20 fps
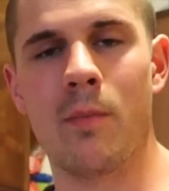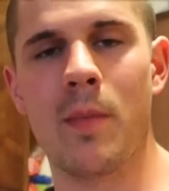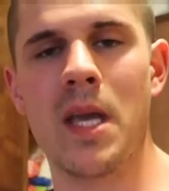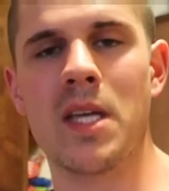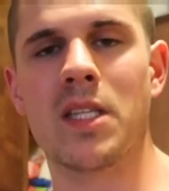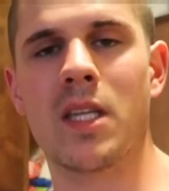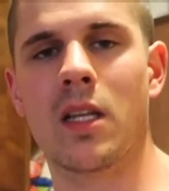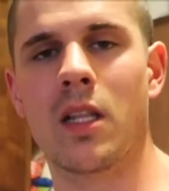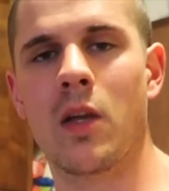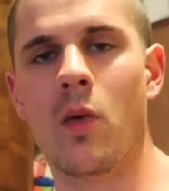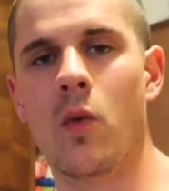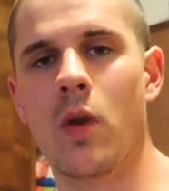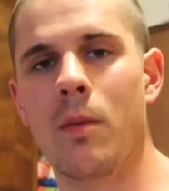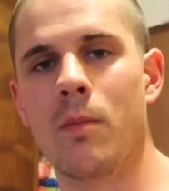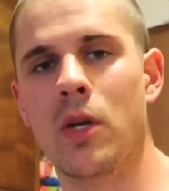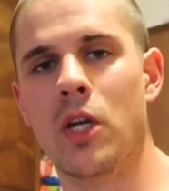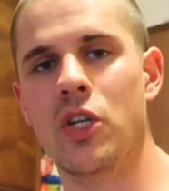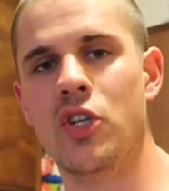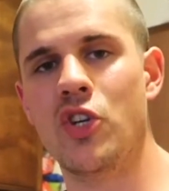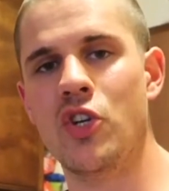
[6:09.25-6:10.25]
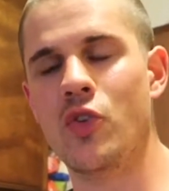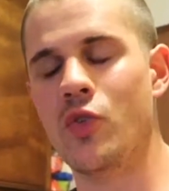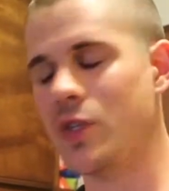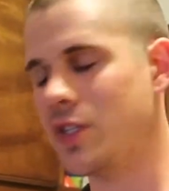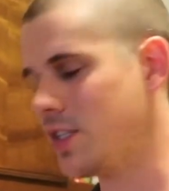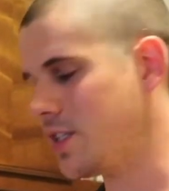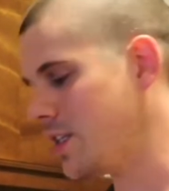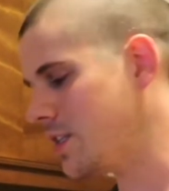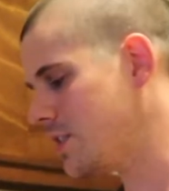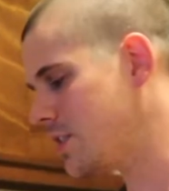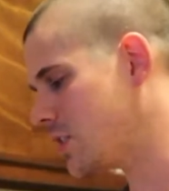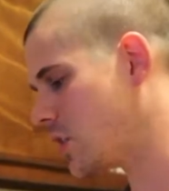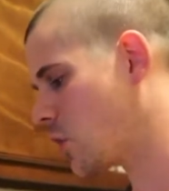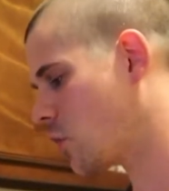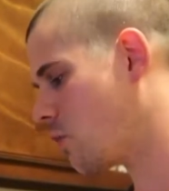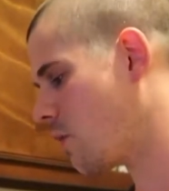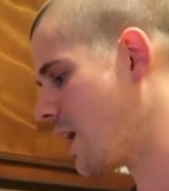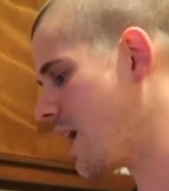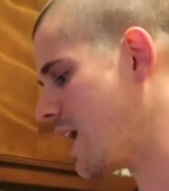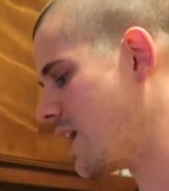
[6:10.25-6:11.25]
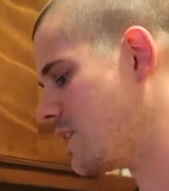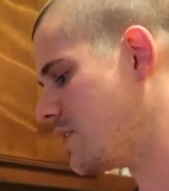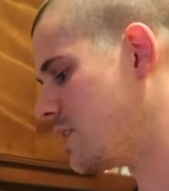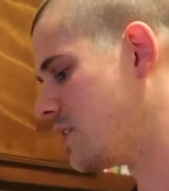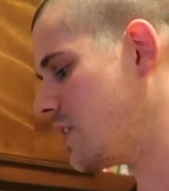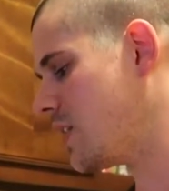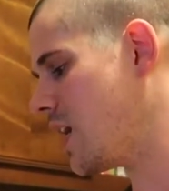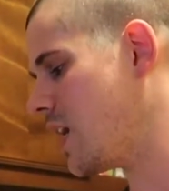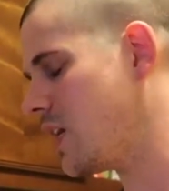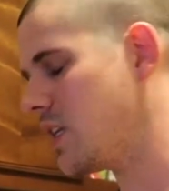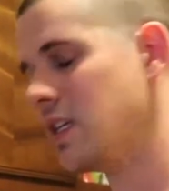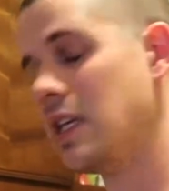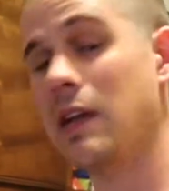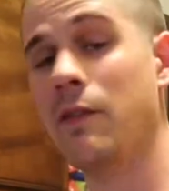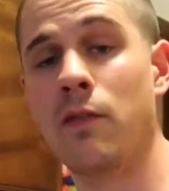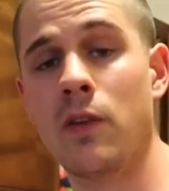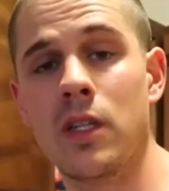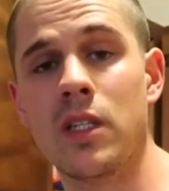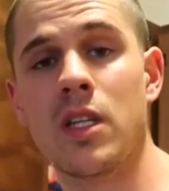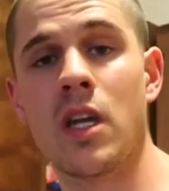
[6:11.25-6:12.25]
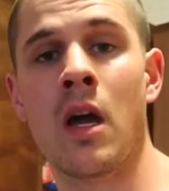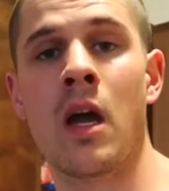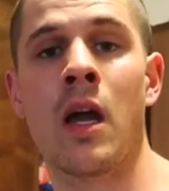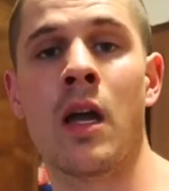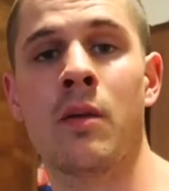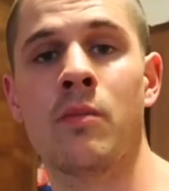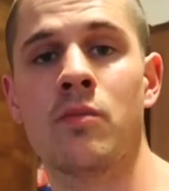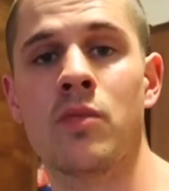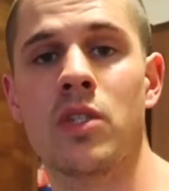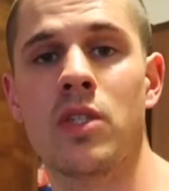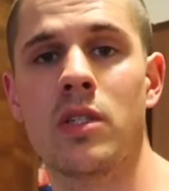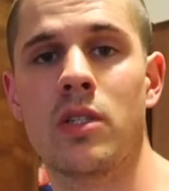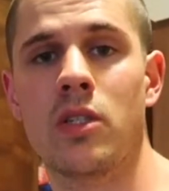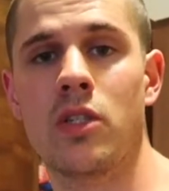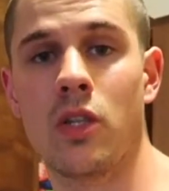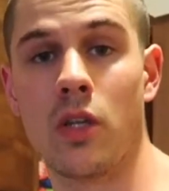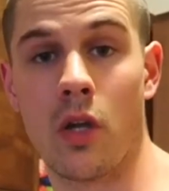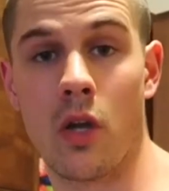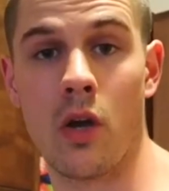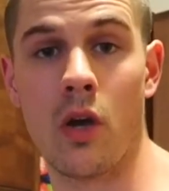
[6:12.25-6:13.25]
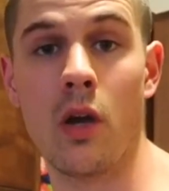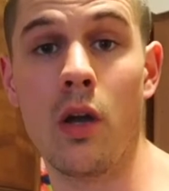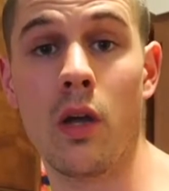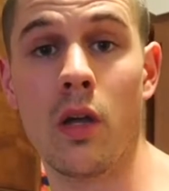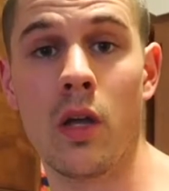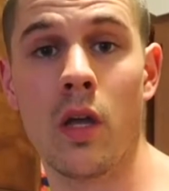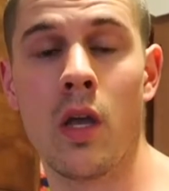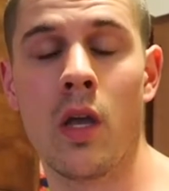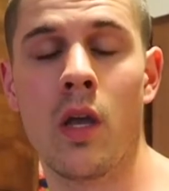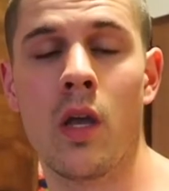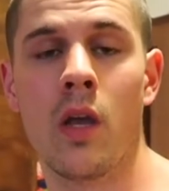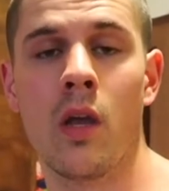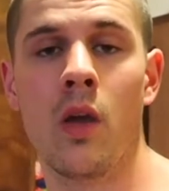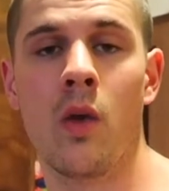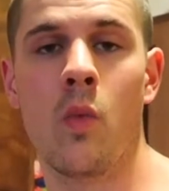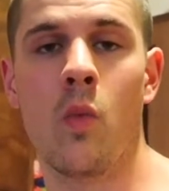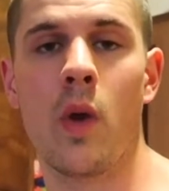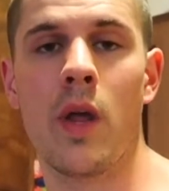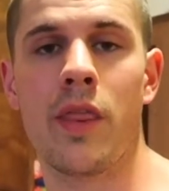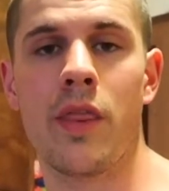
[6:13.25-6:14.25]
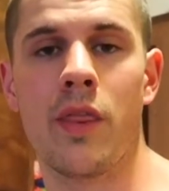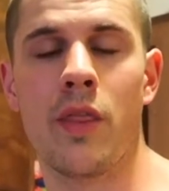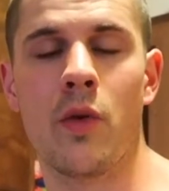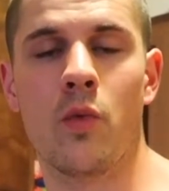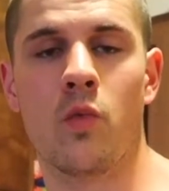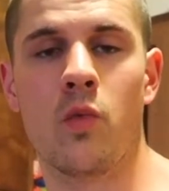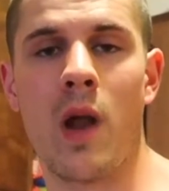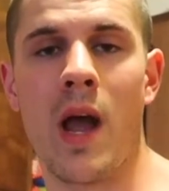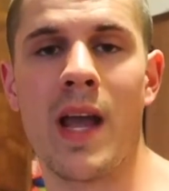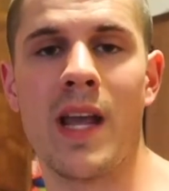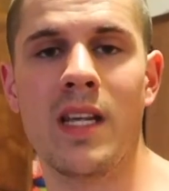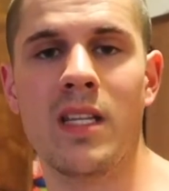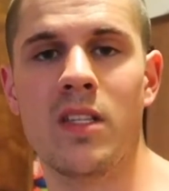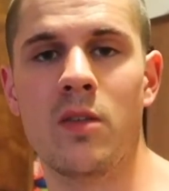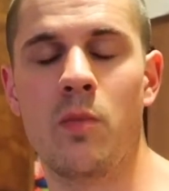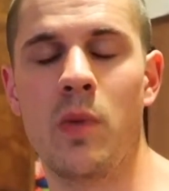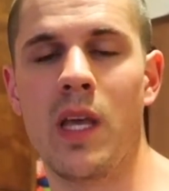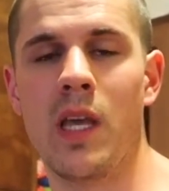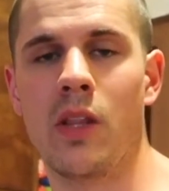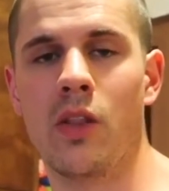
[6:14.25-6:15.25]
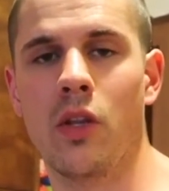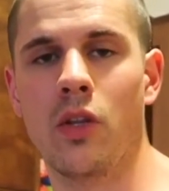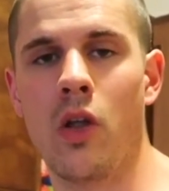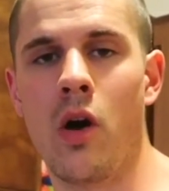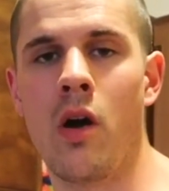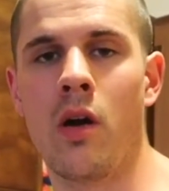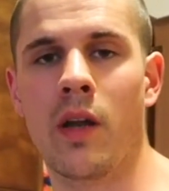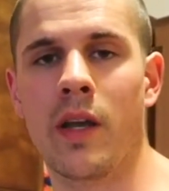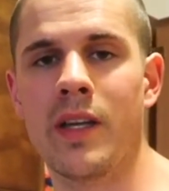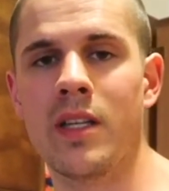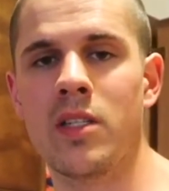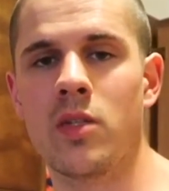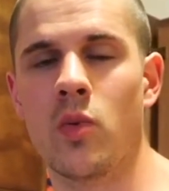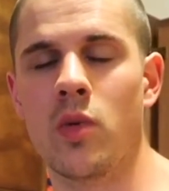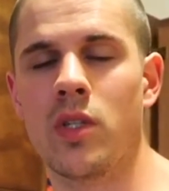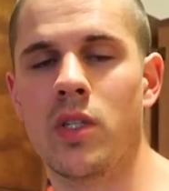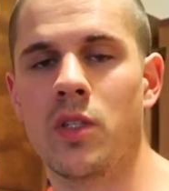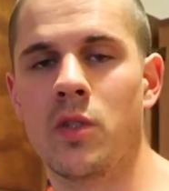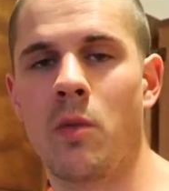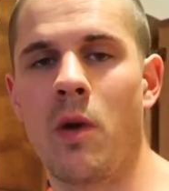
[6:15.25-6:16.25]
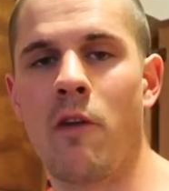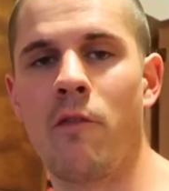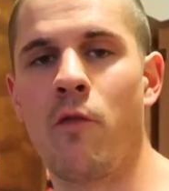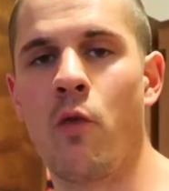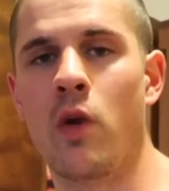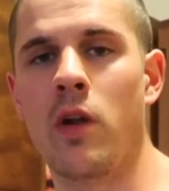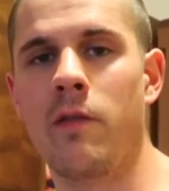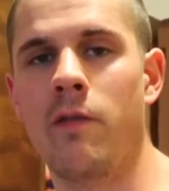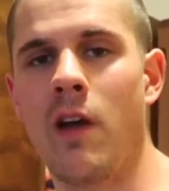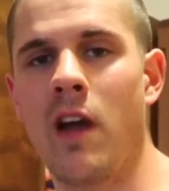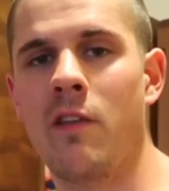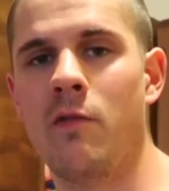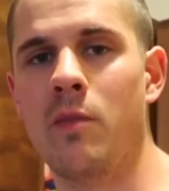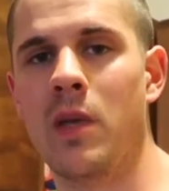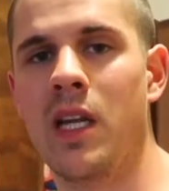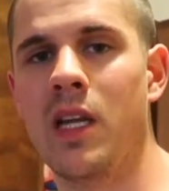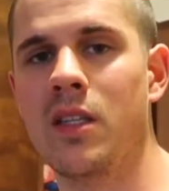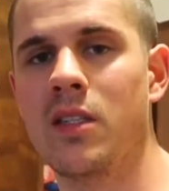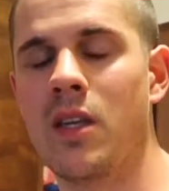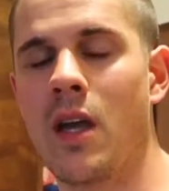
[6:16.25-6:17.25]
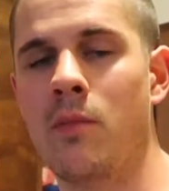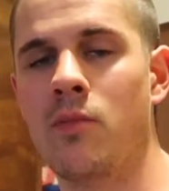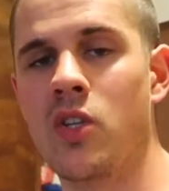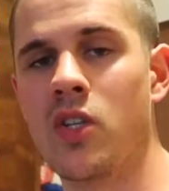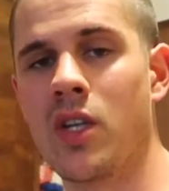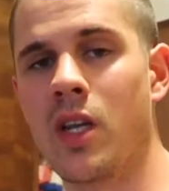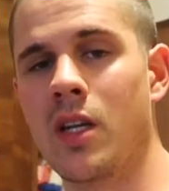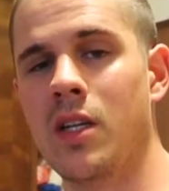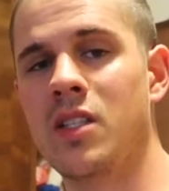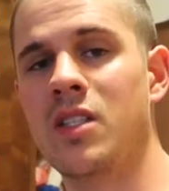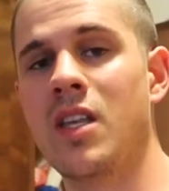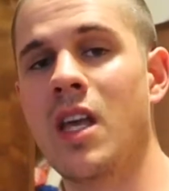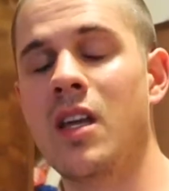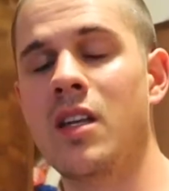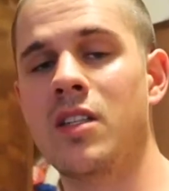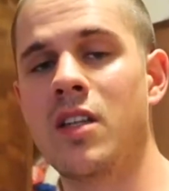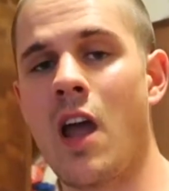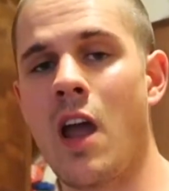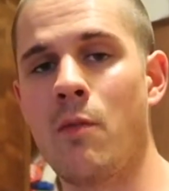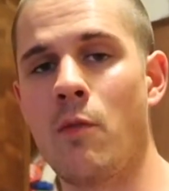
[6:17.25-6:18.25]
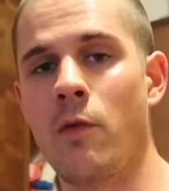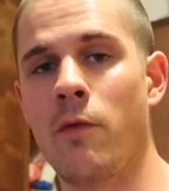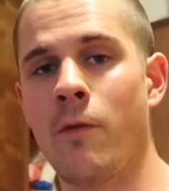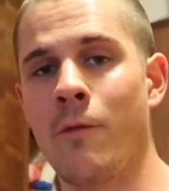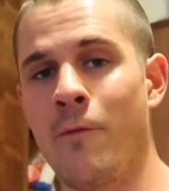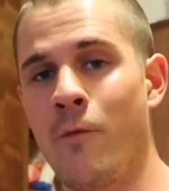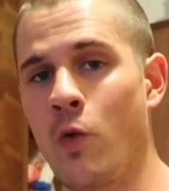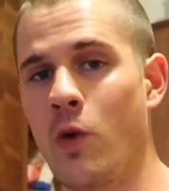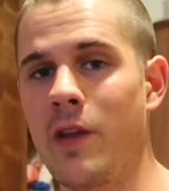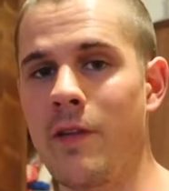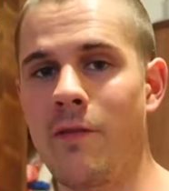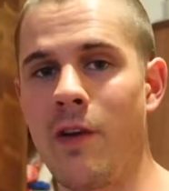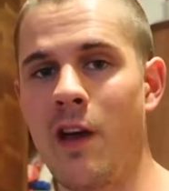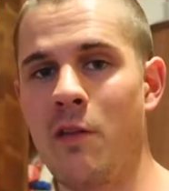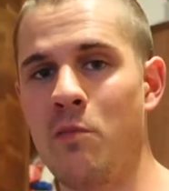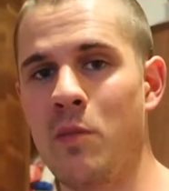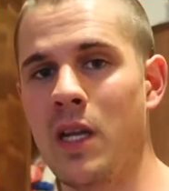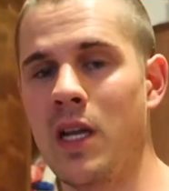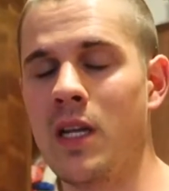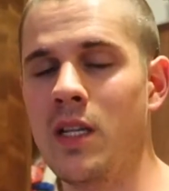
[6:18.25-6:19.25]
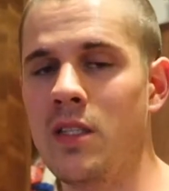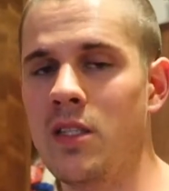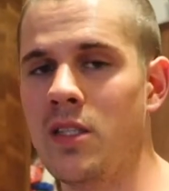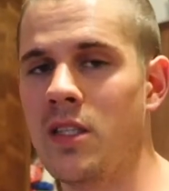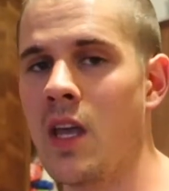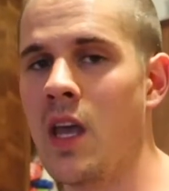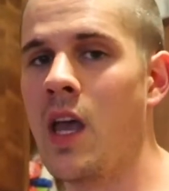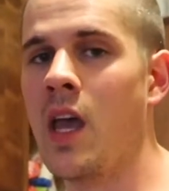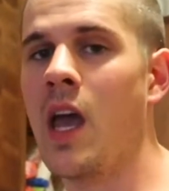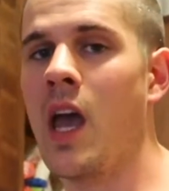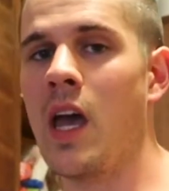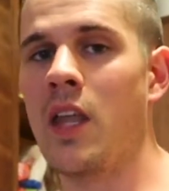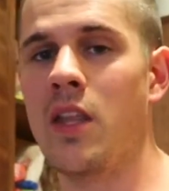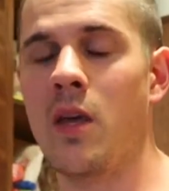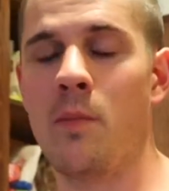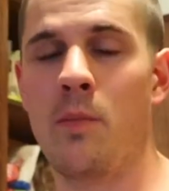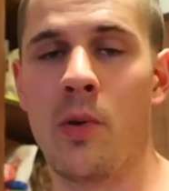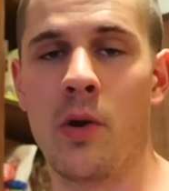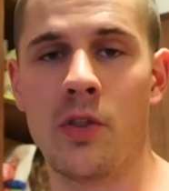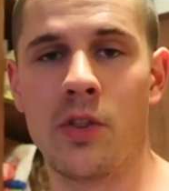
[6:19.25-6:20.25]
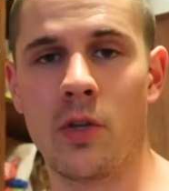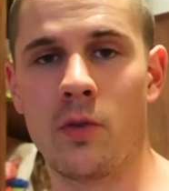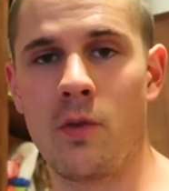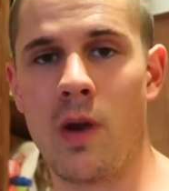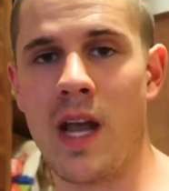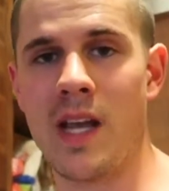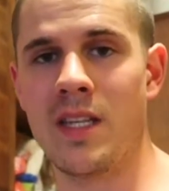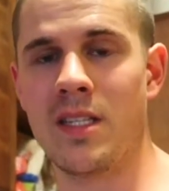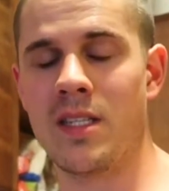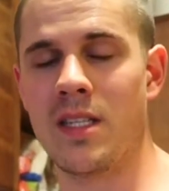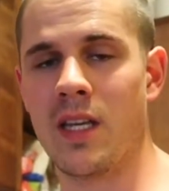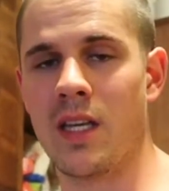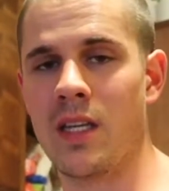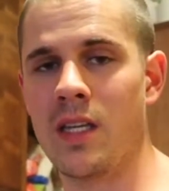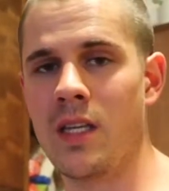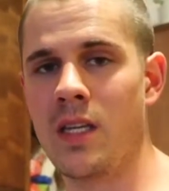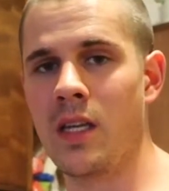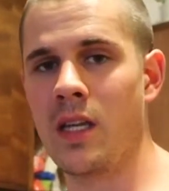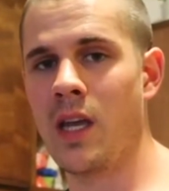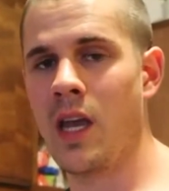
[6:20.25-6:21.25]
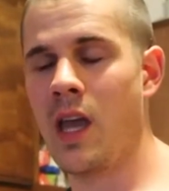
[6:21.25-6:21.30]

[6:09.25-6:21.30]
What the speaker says: And basically what I'm going to do, since the grains take different times to cook, with the rice being the longest, which is about 45 minutes, I'm just going to set a timer for 45 minutes and then put the rice in.